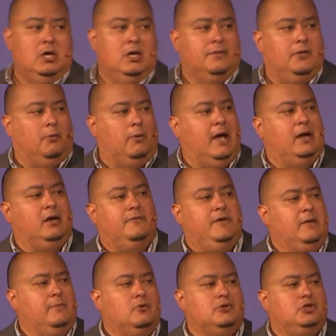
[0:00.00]
the writer of
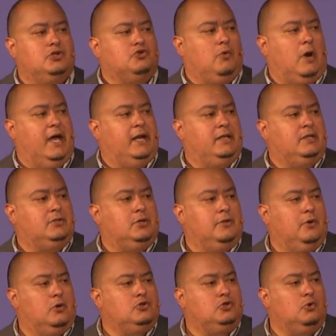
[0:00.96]
Hebrews is writing to
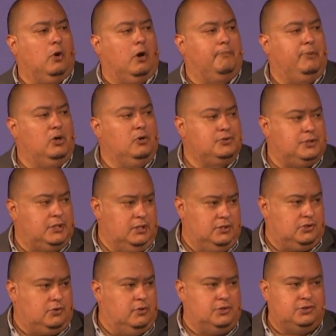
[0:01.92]
those who are posing as
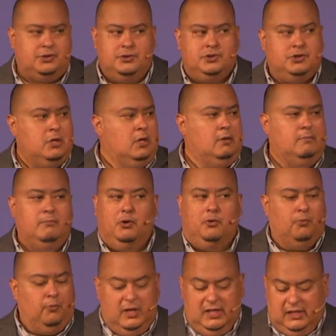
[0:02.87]
Christians but
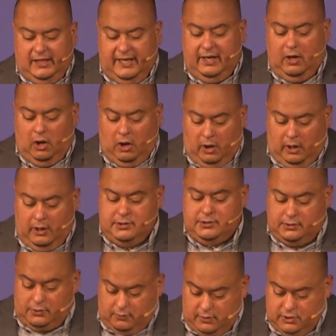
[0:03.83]
really
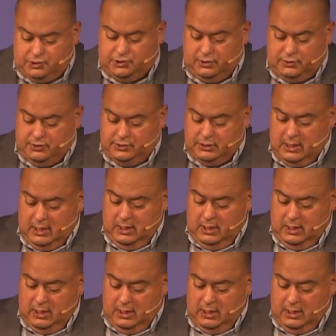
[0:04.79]
aren't Christians.